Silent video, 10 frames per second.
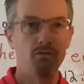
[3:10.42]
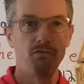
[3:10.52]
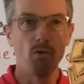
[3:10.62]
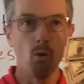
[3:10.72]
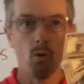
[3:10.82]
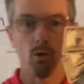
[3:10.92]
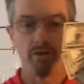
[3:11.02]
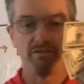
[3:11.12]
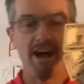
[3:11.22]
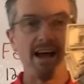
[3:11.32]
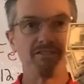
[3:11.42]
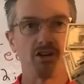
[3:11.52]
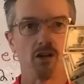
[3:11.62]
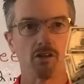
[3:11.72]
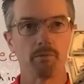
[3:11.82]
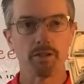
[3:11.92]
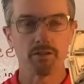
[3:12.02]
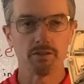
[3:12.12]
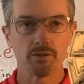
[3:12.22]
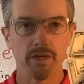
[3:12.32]
4 $5
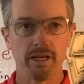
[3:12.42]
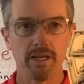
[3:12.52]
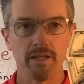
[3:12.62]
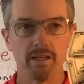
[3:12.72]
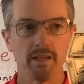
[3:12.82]
bills, right?